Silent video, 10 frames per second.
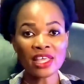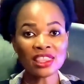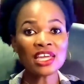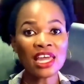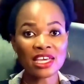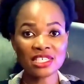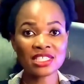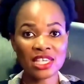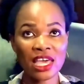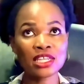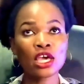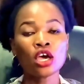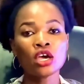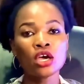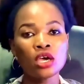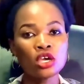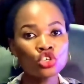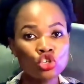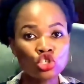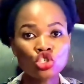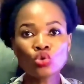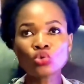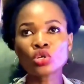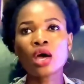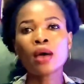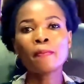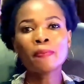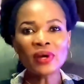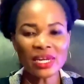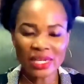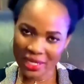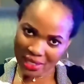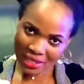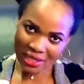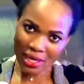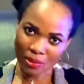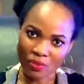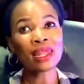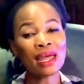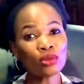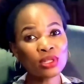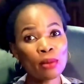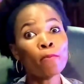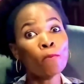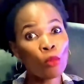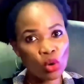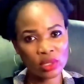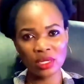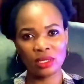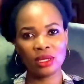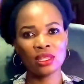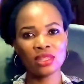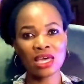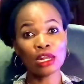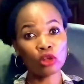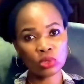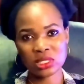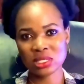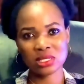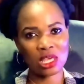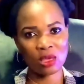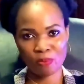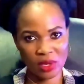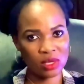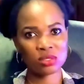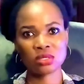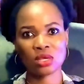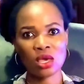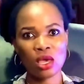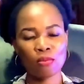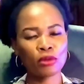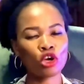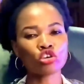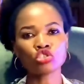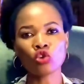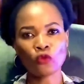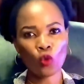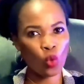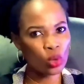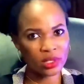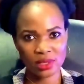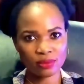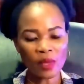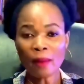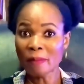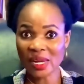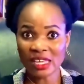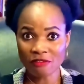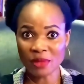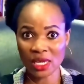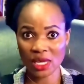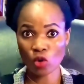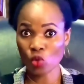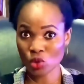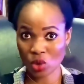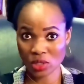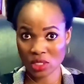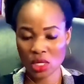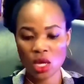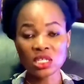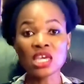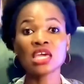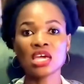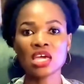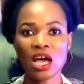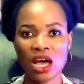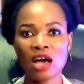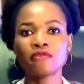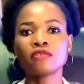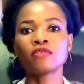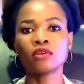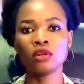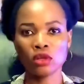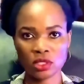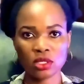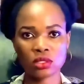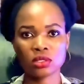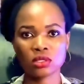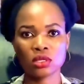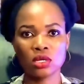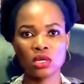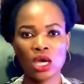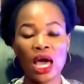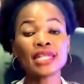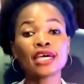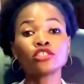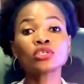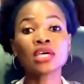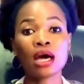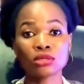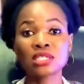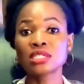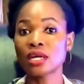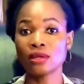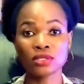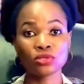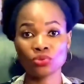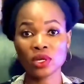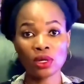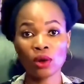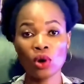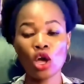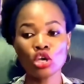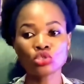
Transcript: I think, like he said, you should please allow them mourn their losses in peace. Because, of course, believe me or not, they have losses. And they're just counting their losses right now.